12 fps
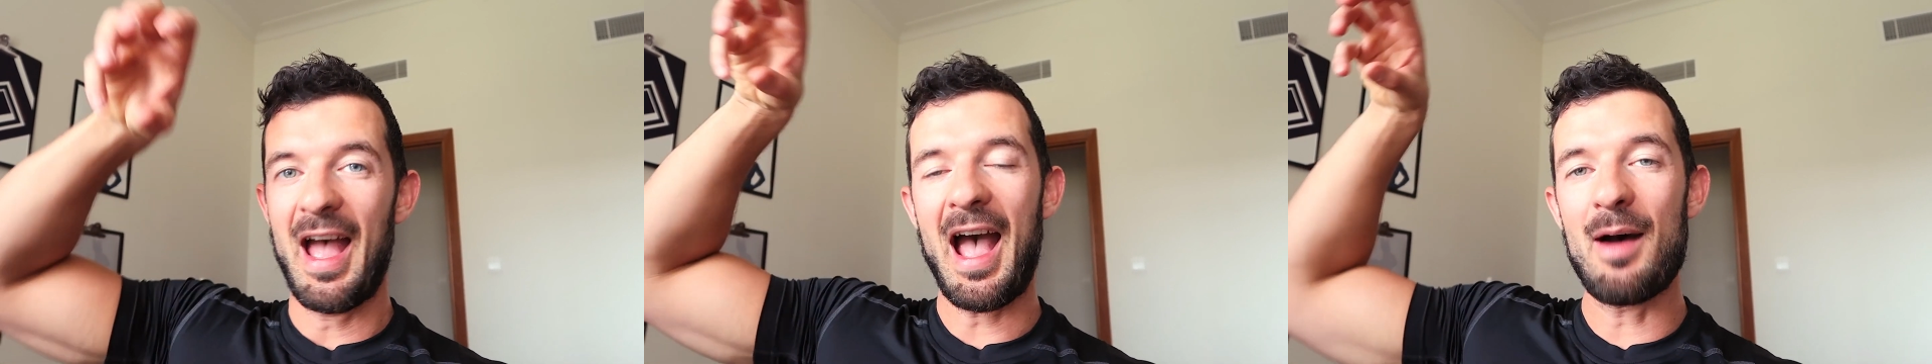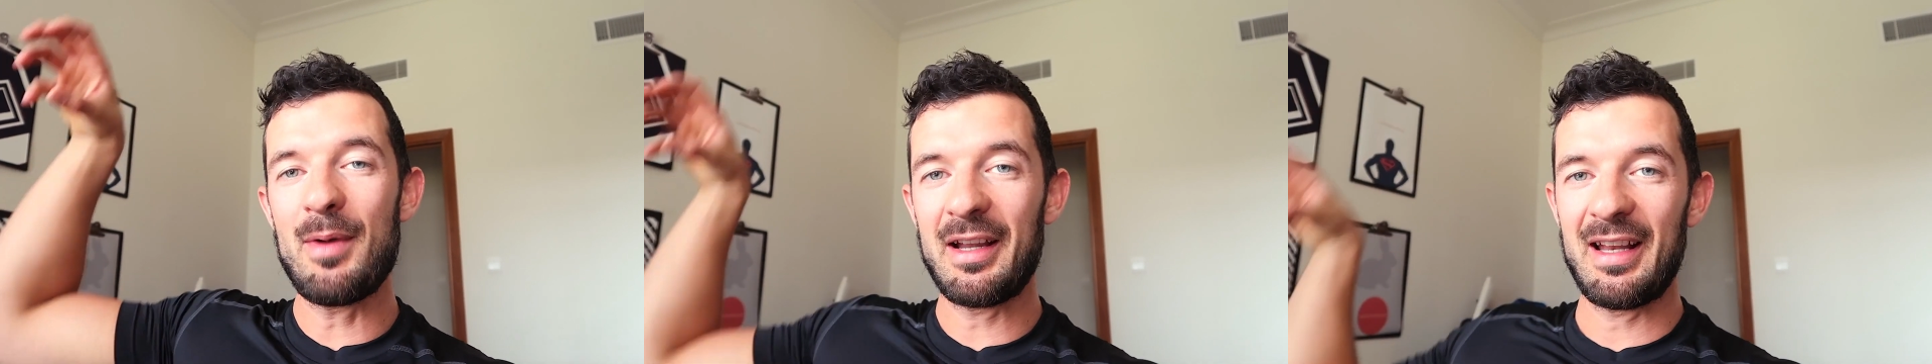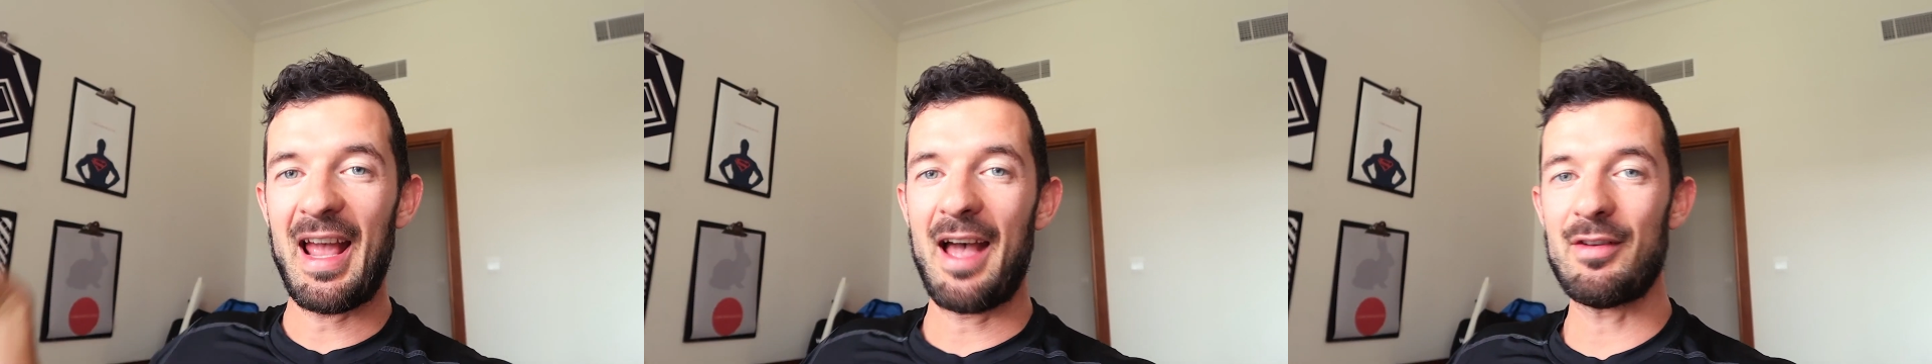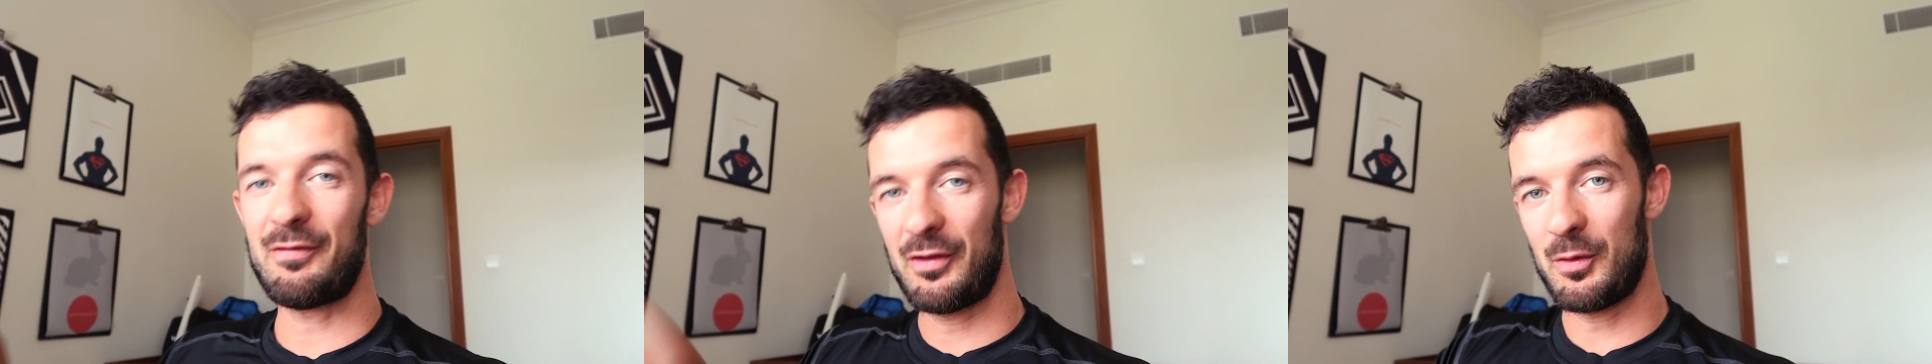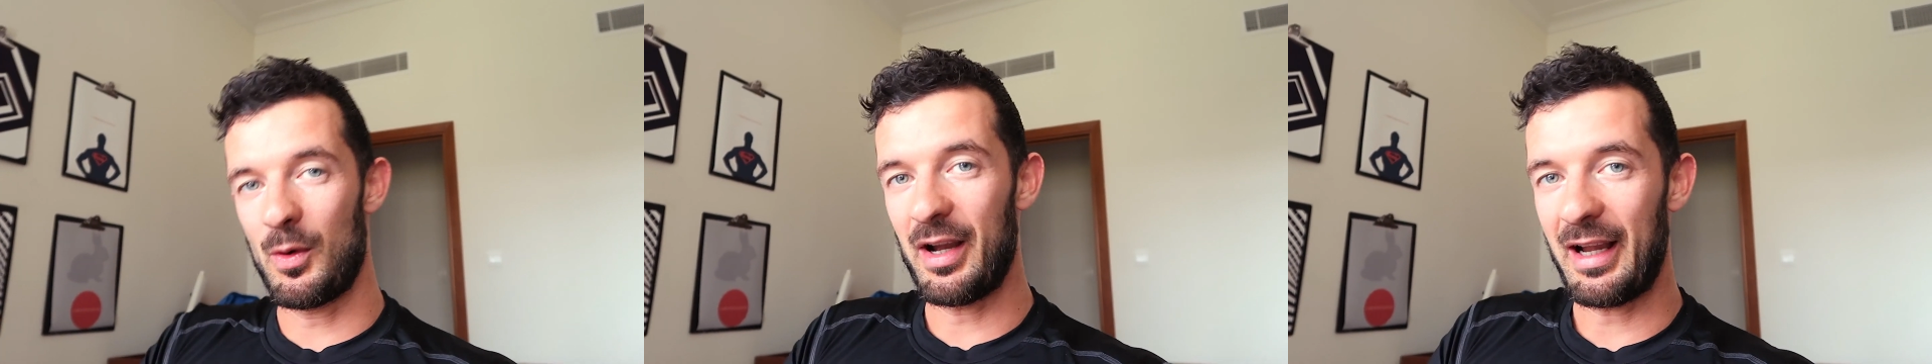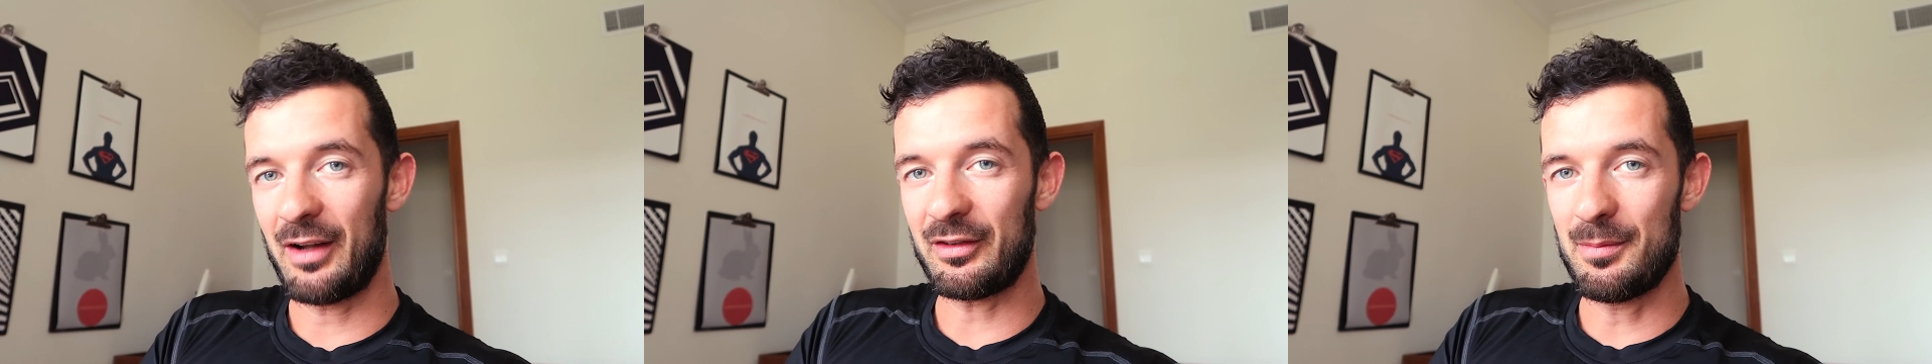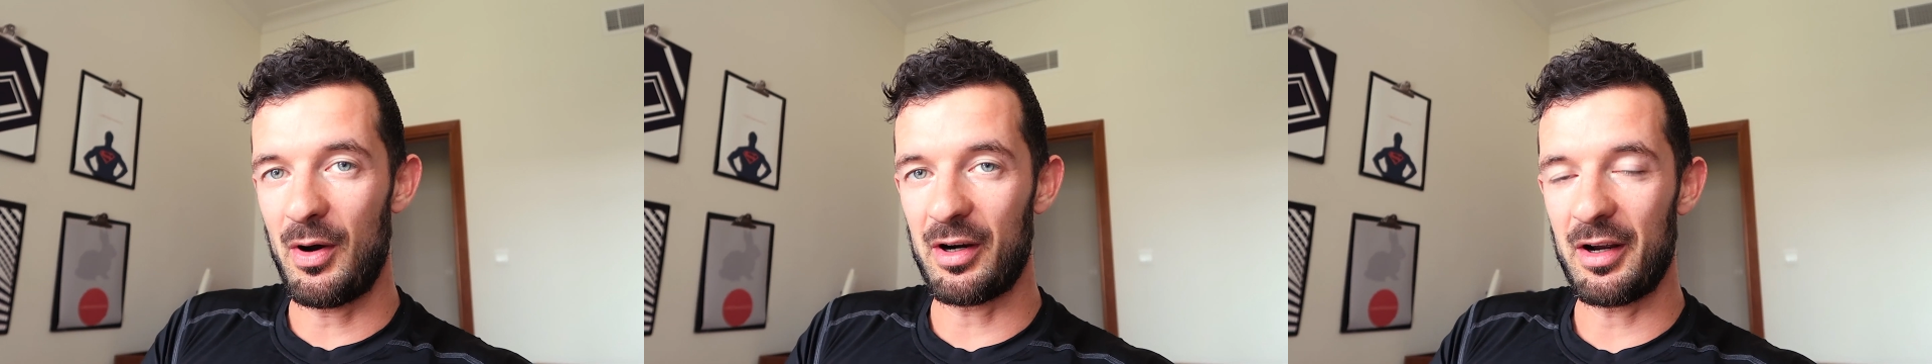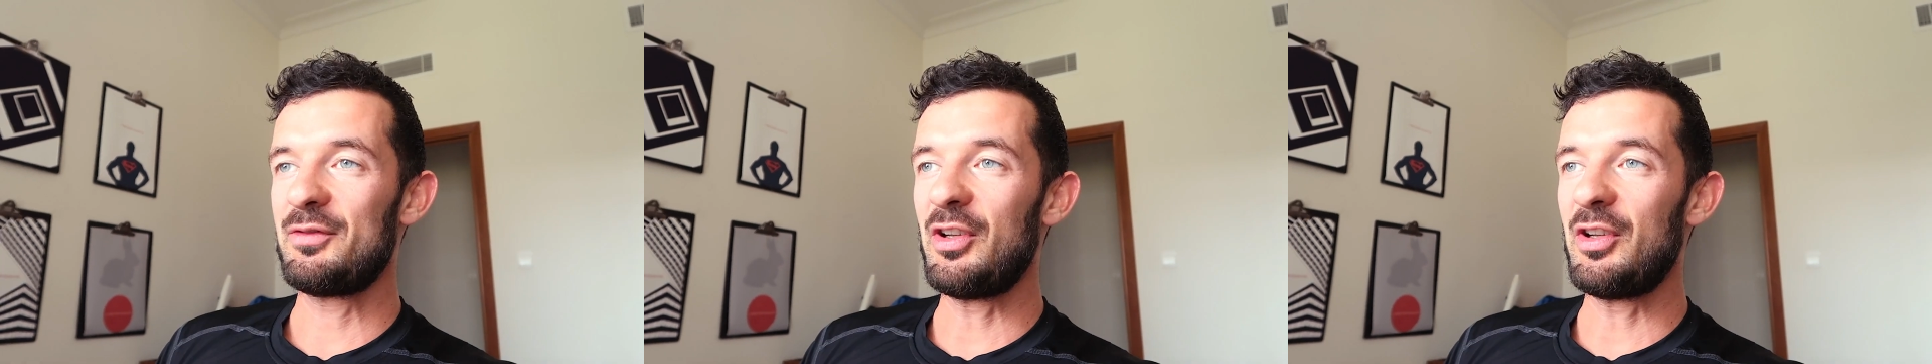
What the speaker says: how am I gonna have it for the workout tomorrow?